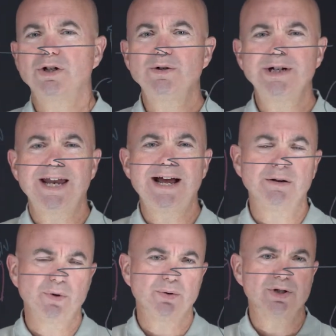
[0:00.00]
doing now
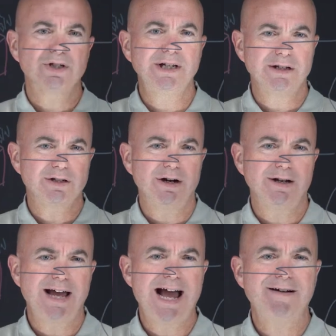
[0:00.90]
and what we're seeing start
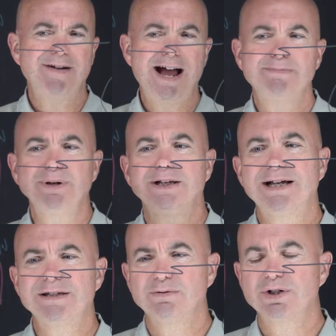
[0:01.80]
to have happen
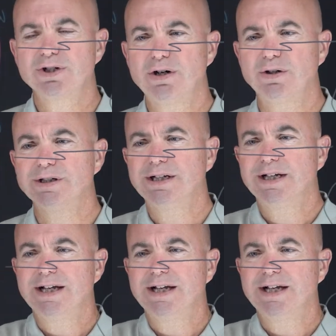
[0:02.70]
as a result